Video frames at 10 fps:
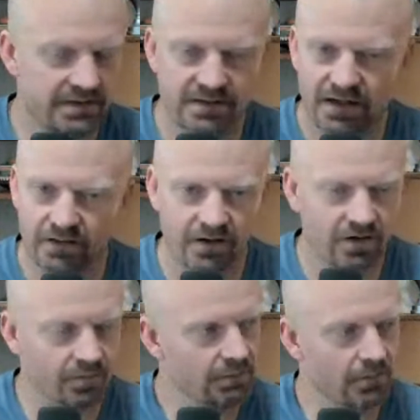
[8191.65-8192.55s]
It's not, there
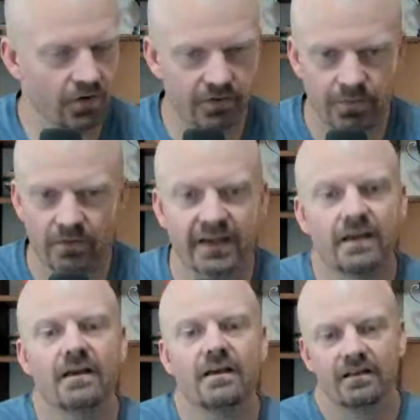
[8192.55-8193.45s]
can be multiple,
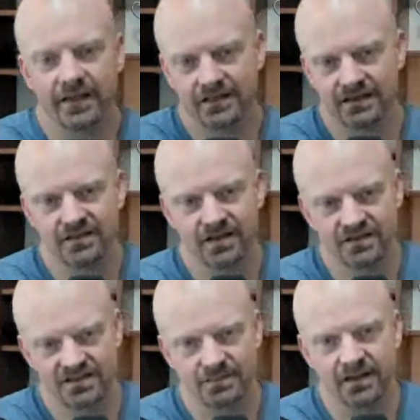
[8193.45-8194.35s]
like the
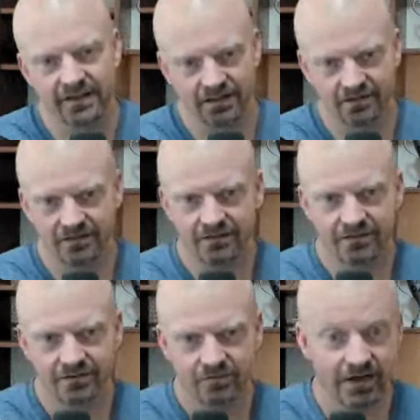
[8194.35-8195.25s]
smelling,
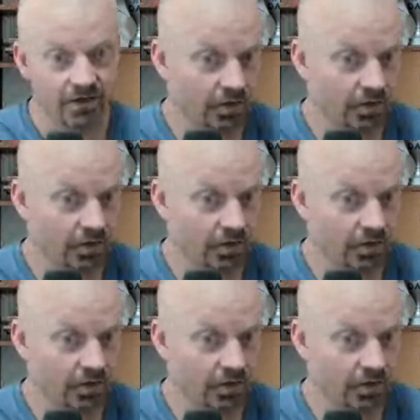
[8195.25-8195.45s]
right?